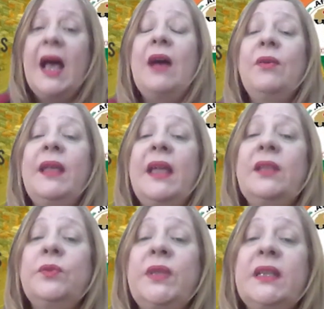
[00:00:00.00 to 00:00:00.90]
How
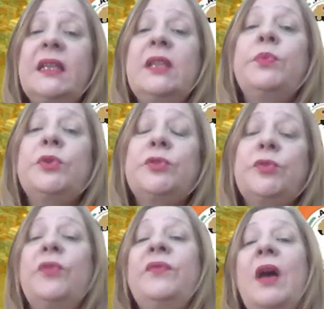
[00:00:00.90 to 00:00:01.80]
can we really
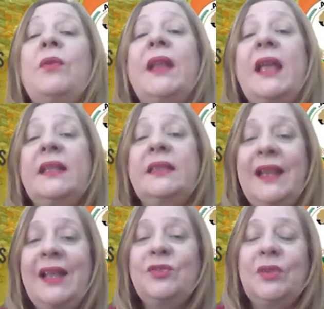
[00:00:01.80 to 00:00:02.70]
preserve our
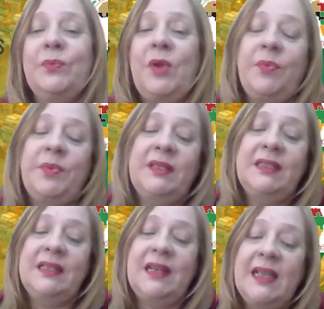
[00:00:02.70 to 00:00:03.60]
intellectual
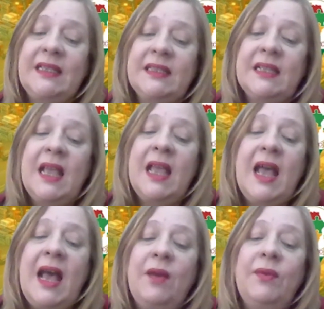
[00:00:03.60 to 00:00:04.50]
property rights?
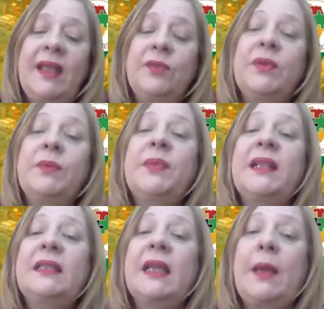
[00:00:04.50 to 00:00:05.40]
How can we
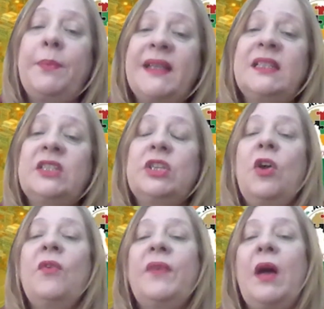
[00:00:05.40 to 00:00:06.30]
build the capacity
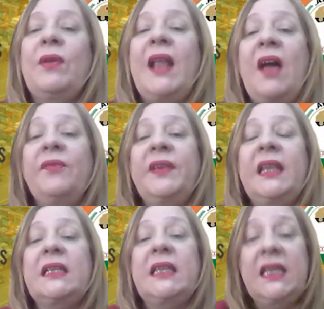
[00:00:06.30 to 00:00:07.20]
of our
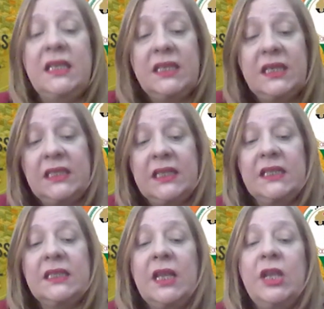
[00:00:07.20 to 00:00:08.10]
African
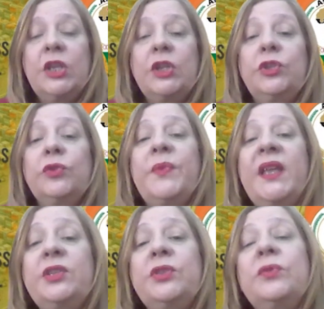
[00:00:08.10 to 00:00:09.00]
industries to
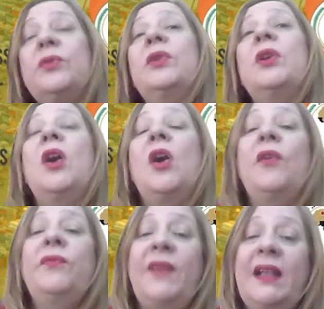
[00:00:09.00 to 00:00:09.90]
make sure
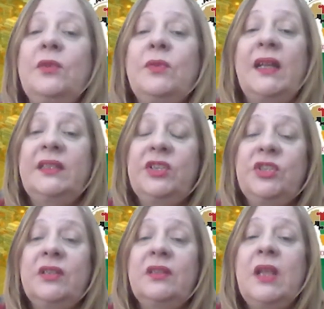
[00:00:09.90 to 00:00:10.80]
of value
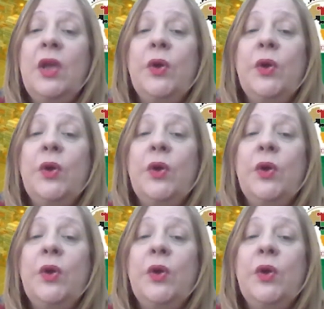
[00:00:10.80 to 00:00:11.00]
addition?